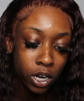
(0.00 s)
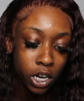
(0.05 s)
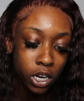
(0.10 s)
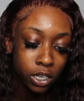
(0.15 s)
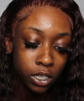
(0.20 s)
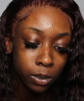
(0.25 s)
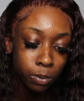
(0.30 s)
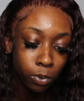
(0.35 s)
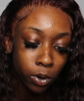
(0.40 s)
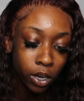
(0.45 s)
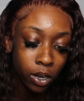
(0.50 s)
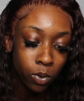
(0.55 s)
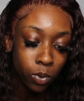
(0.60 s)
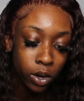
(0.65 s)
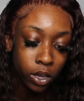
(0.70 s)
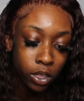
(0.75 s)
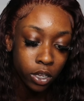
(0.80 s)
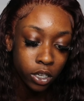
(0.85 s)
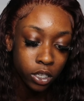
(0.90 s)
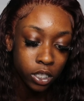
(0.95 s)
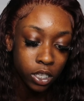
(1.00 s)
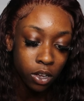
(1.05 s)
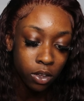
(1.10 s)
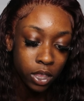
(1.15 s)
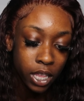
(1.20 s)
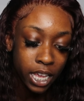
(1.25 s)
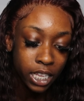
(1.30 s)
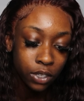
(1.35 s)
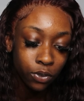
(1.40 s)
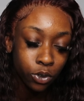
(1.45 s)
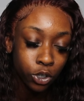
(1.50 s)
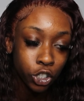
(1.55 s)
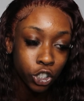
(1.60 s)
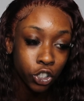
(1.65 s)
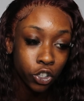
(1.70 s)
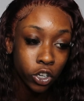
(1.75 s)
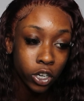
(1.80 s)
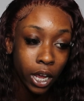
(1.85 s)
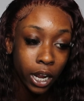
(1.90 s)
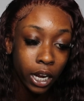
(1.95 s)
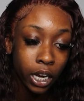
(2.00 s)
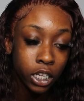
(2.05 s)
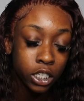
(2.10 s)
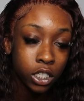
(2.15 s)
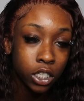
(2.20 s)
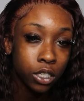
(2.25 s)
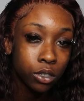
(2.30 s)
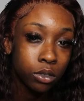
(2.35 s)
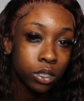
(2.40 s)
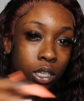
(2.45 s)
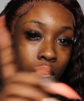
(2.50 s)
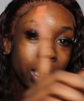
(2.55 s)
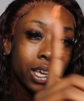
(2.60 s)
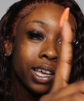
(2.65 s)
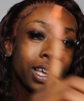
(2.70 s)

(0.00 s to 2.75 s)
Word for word: near spring weather so that's for sure not an excuse